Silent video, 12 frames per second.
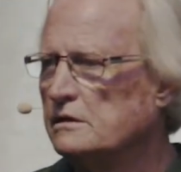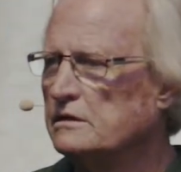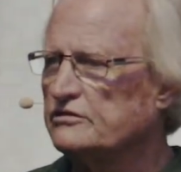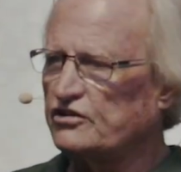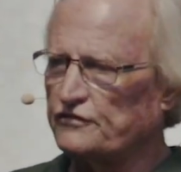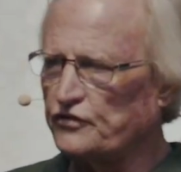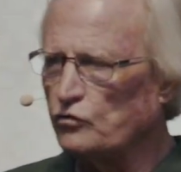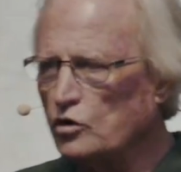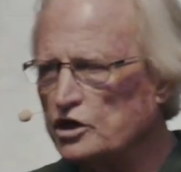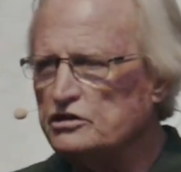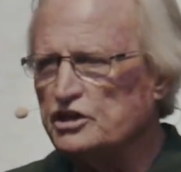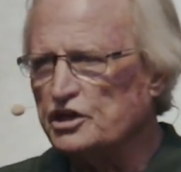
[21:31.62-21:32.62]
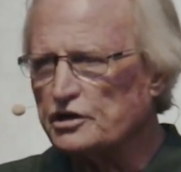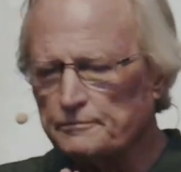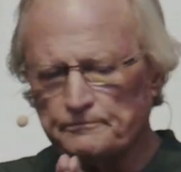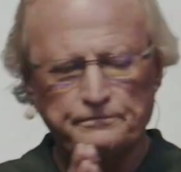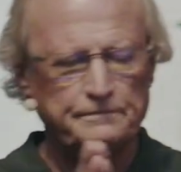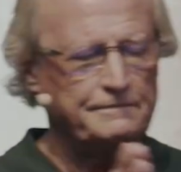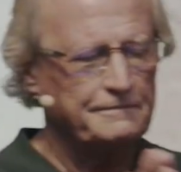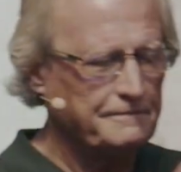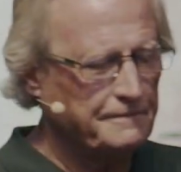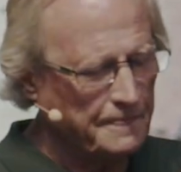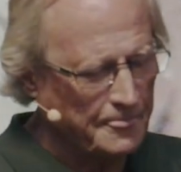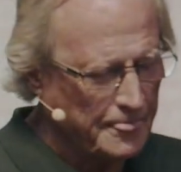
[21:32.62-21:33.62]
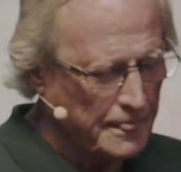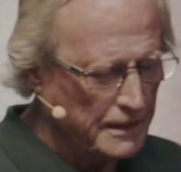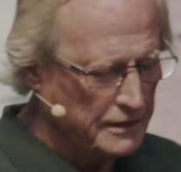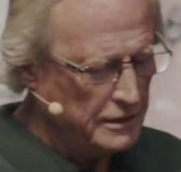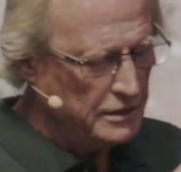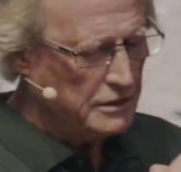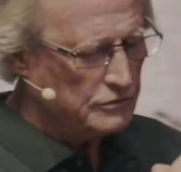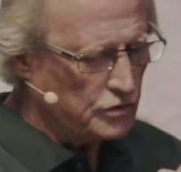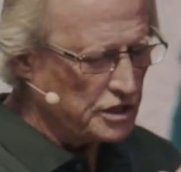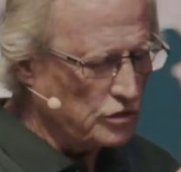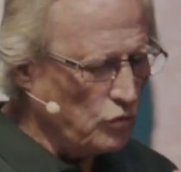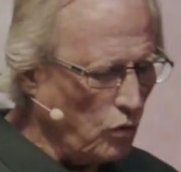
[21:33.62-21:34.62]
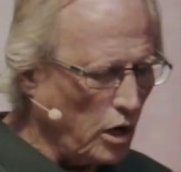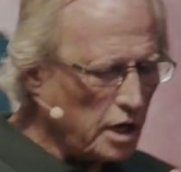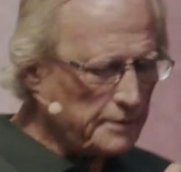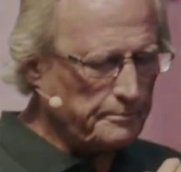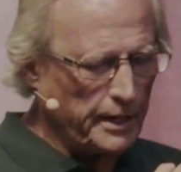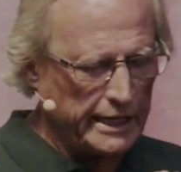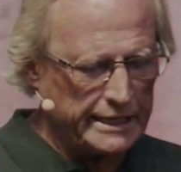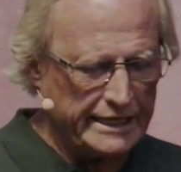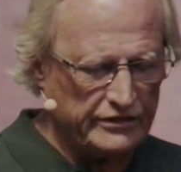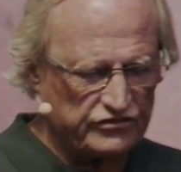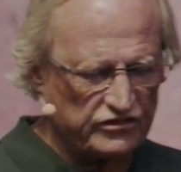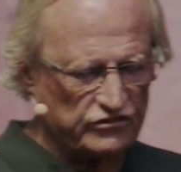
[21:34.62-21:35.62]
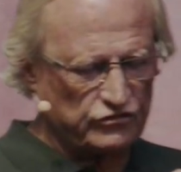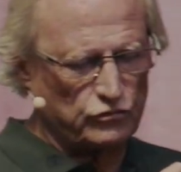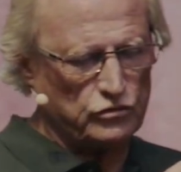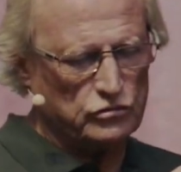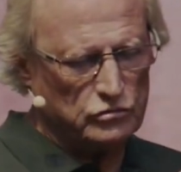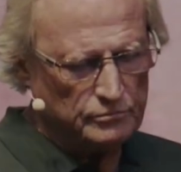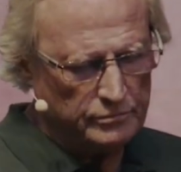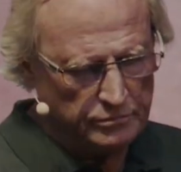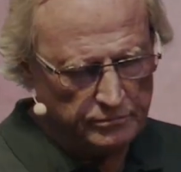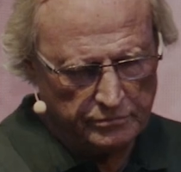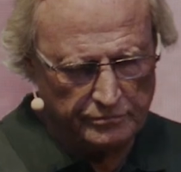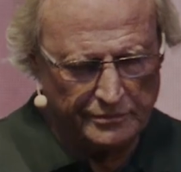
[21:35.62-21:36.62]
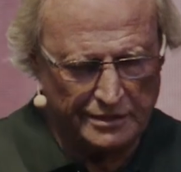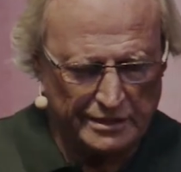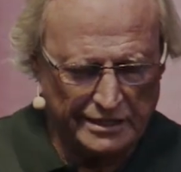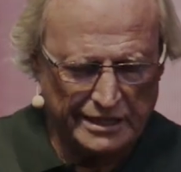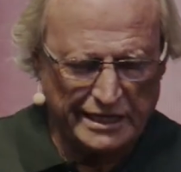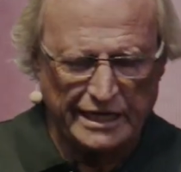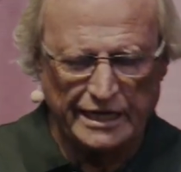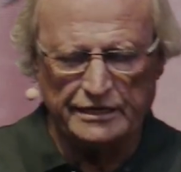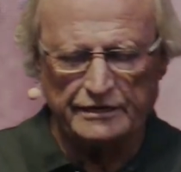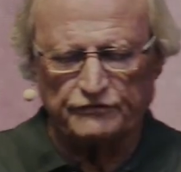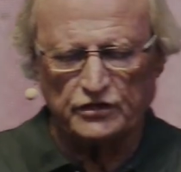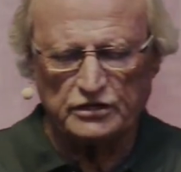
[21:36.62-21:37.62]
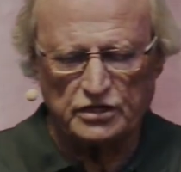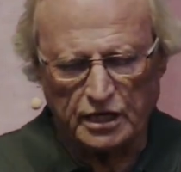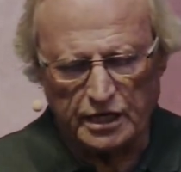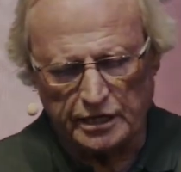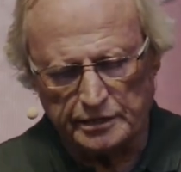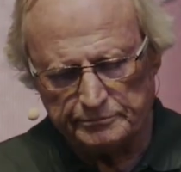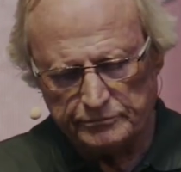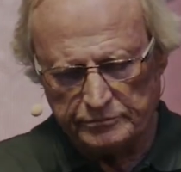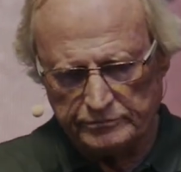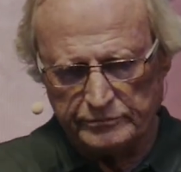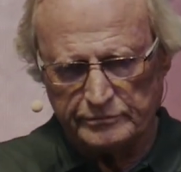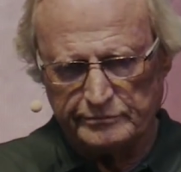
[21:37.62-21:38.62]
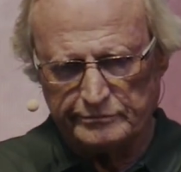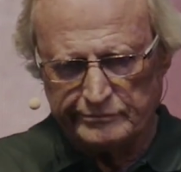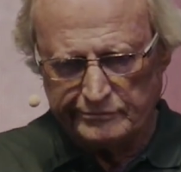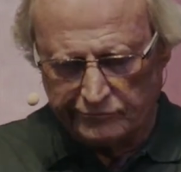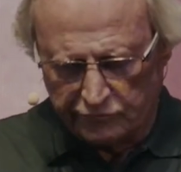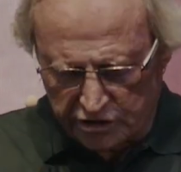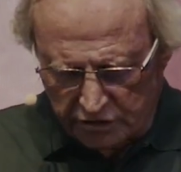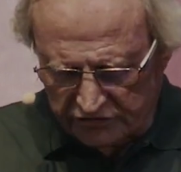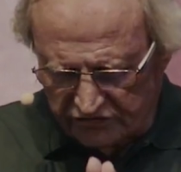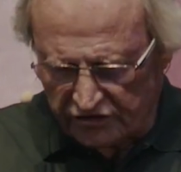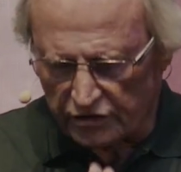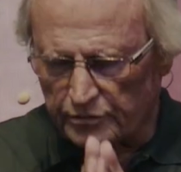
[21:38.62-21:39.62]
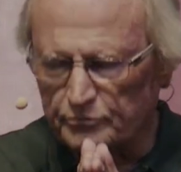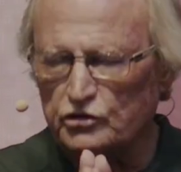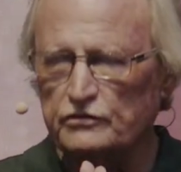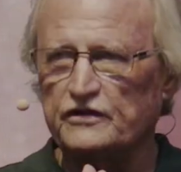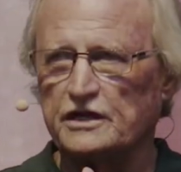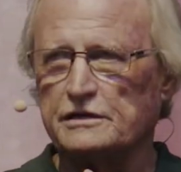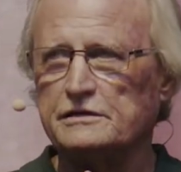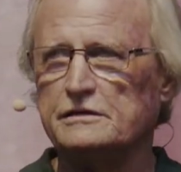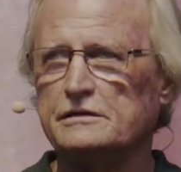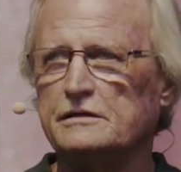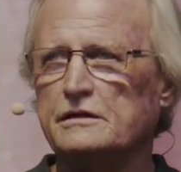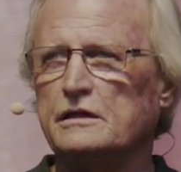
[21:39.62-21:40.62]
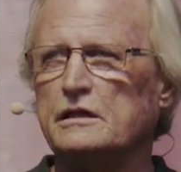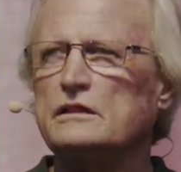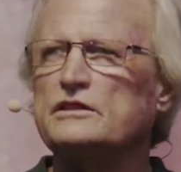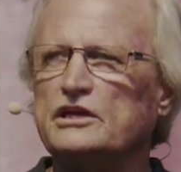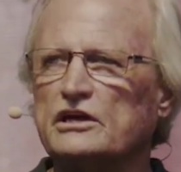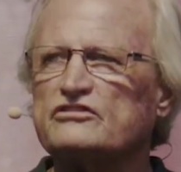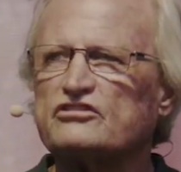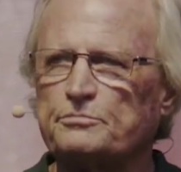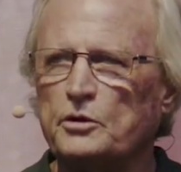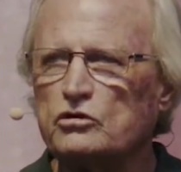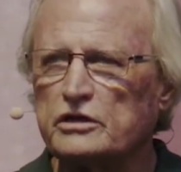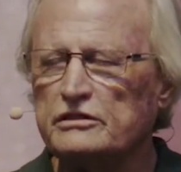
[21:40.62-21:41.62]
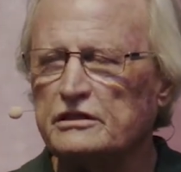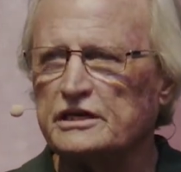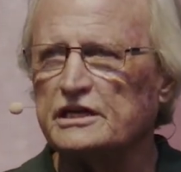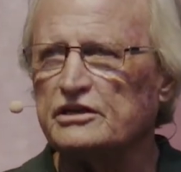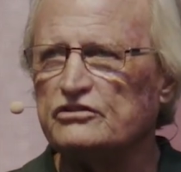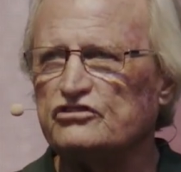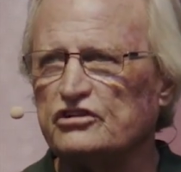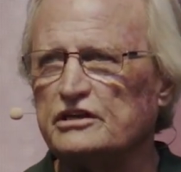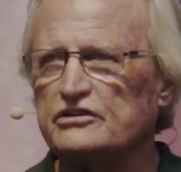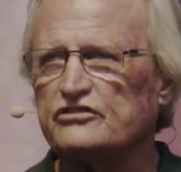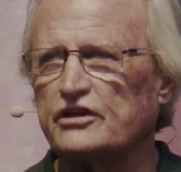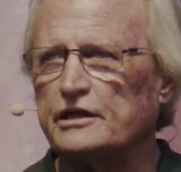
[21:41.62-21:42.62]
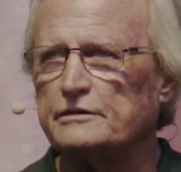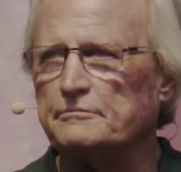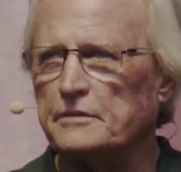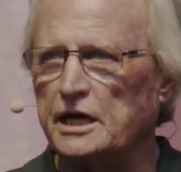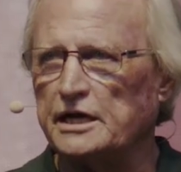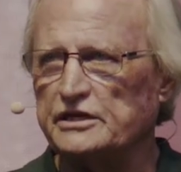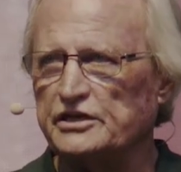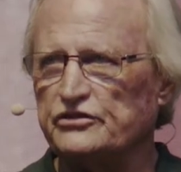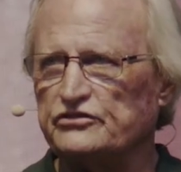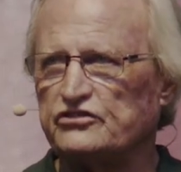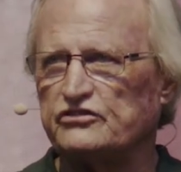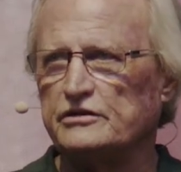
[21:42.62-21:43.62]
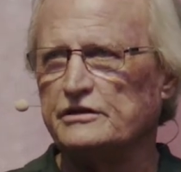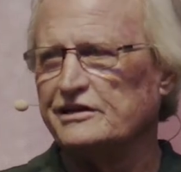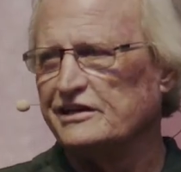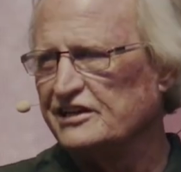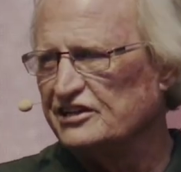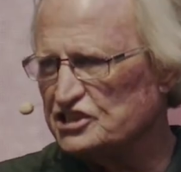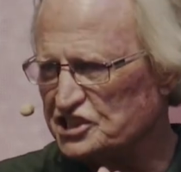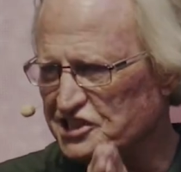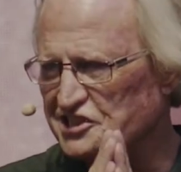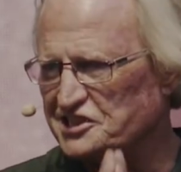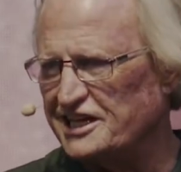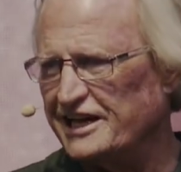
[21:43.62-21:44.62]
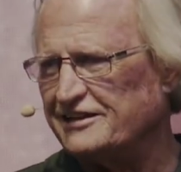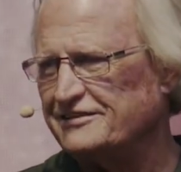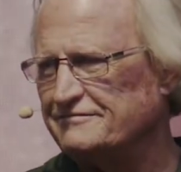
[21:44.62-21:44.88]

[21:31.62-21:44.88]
So for 1 year, we're gonna walk by Casey's room, and every time we don't see her moving, the unspoken thing in Jenny's head and mine is, she's dead.